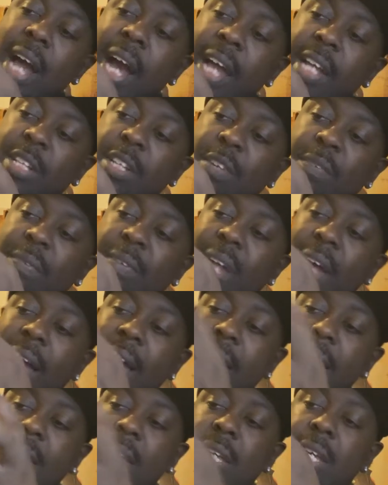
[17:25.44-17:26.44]
kind of
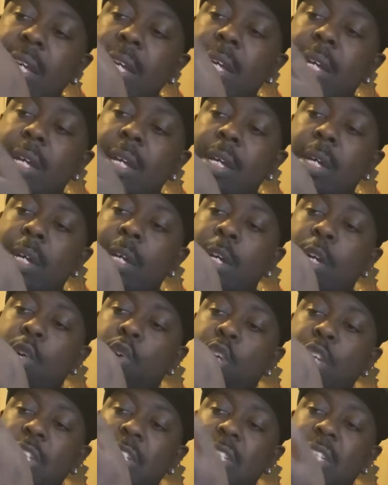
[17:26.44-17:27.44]
like
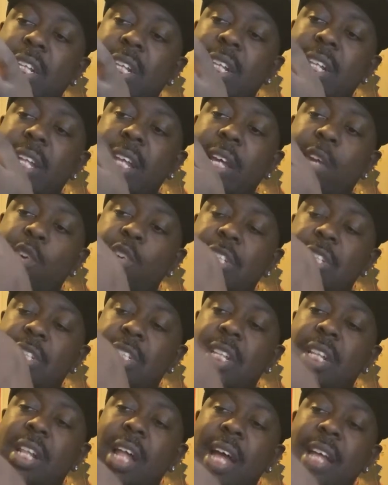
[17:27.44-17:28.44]
crystal
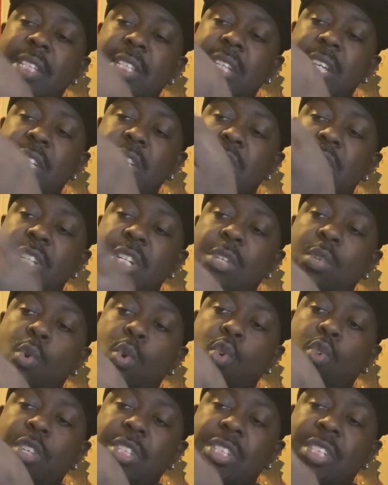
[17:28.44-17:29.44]
crystallization
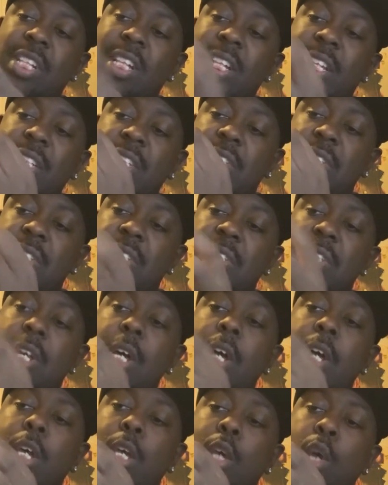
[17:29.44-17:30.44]
or crystallists,
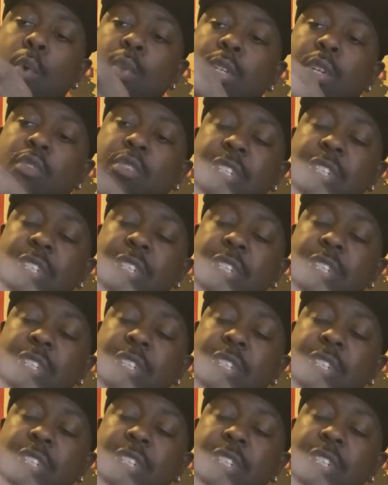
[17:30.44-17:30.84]
golden